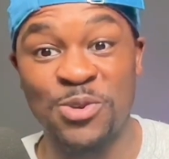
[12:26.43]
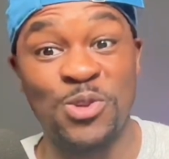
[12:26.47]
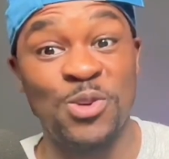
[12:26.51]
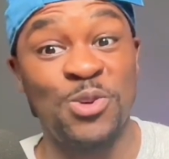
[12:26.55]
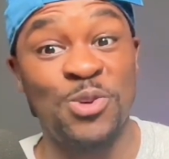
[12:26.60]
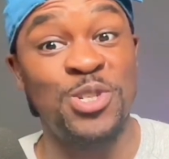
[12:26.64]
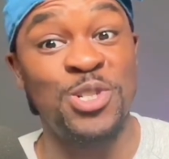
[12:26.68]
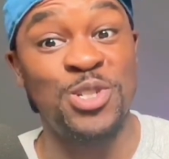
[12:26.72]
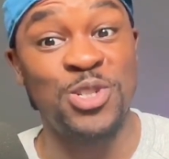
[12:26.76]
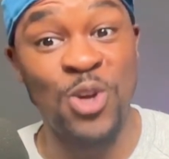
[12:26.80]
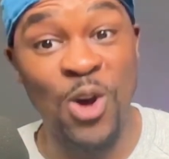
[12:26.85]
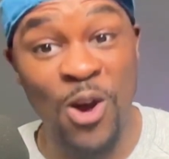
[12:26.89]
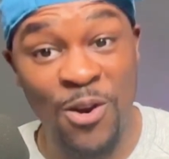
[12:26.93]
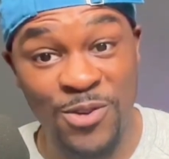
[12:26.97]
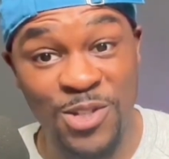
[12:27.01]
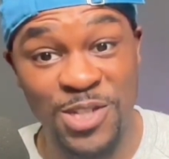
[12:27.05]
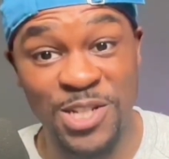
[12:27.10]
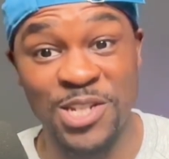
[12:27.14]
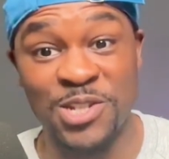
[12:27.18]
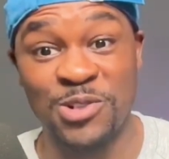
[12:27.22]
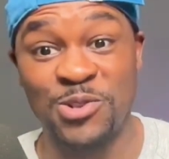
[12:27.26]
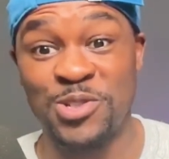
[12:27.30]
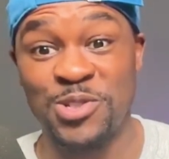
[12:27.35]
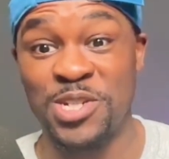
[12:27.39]
So those soft
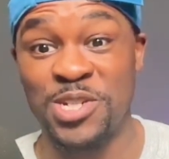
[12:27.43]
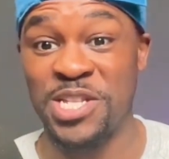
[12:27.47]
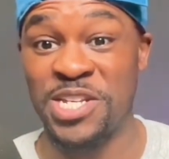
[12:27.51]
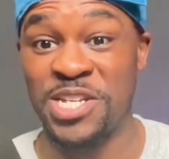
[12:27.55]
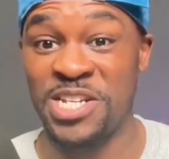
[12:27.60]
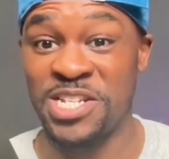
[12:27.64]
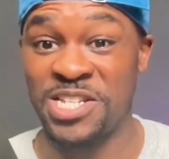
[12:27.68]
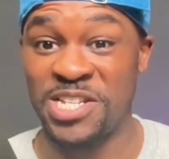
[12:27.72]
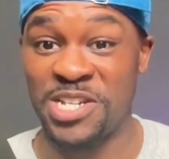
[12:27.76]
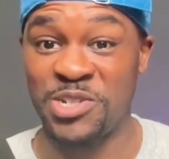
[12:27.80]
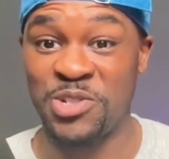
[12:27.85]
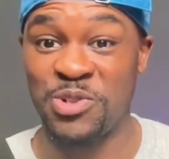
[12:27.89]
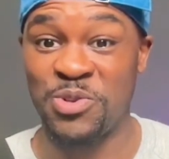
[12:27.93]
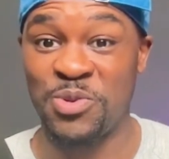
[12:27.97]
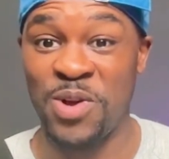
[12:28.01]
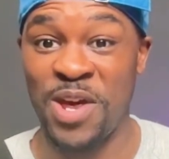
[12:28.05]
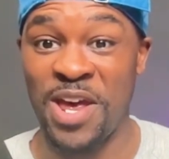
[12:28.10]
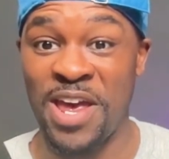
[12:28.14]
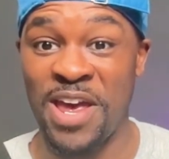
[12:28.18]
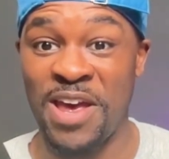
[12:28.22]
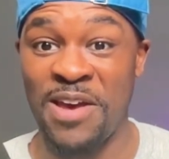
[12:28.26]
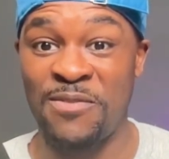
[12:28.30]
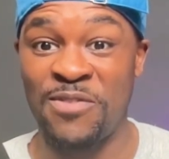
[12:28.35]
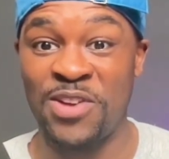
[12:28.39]
skills and things that you
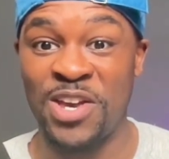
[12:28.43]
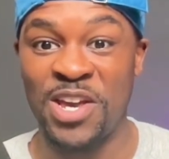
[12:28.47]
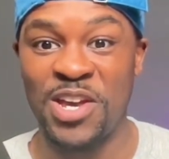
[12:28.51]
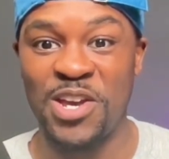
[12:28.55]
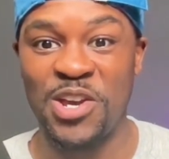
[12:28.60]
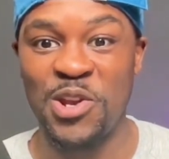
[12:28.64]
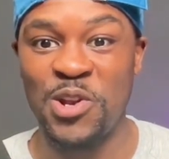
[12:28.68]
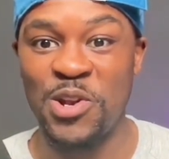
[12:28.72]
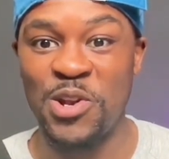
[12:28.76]
have,